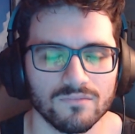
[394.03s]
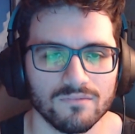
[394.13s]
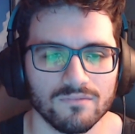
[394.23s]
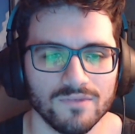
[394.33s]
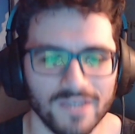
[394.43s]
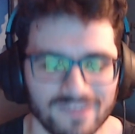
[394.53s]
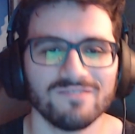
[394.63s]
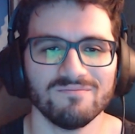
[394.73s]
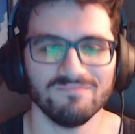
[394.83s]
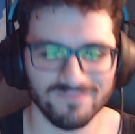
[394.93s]

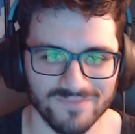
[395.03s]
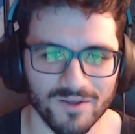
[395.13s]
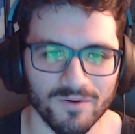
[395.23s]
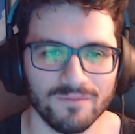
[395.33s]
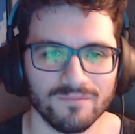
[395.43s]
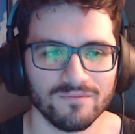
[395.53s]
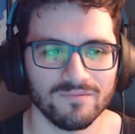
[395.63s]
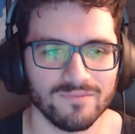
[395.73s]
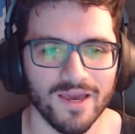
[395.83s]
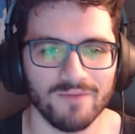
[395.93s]
Yes! Do it.
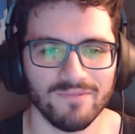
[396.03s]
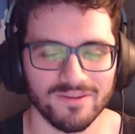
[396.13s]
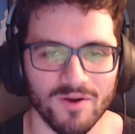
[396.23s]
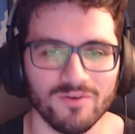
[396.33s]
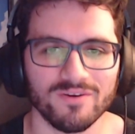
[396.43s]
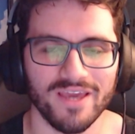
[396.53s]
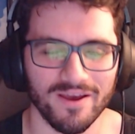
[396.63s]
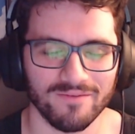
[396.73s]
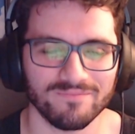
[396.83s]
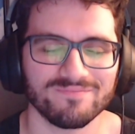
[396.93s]
Yeah, not the poke. Yeah.